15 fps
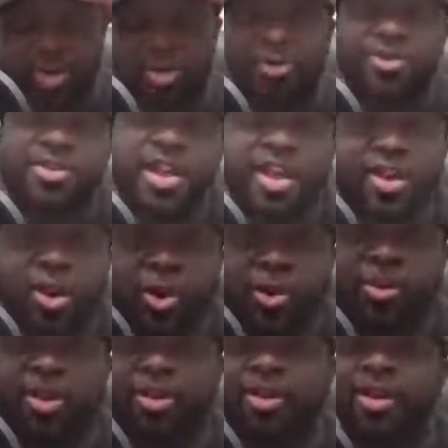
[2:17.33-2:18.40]
For those that know
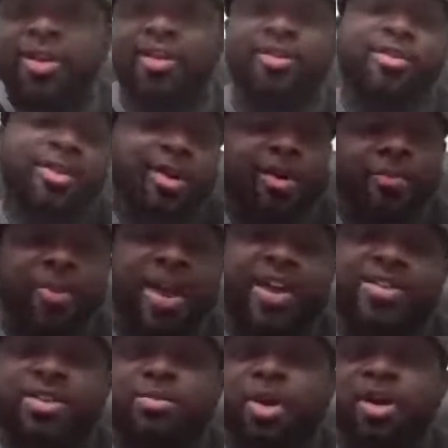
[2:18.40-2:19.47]
me, love
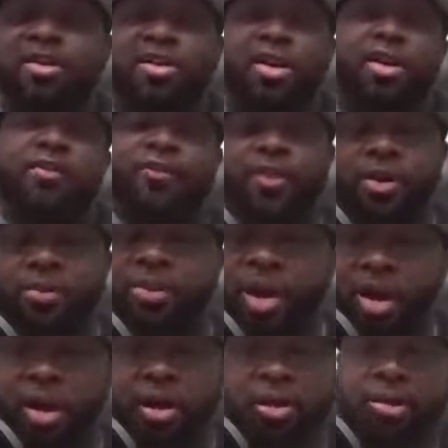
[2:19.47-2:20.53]
basketball, love
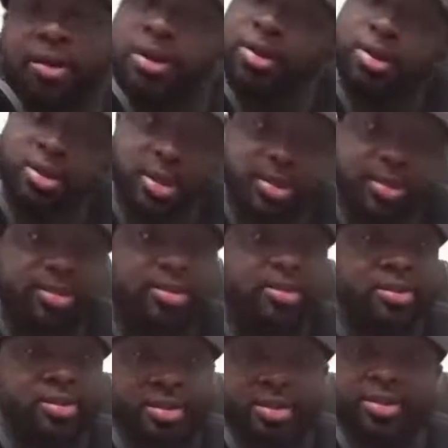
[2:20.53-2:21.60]
football. This
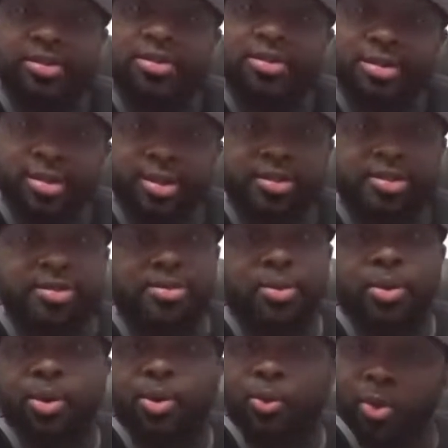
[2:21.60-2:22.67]
is
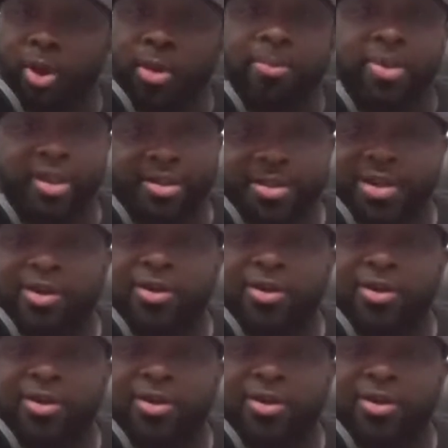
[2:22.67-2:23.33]
just what Big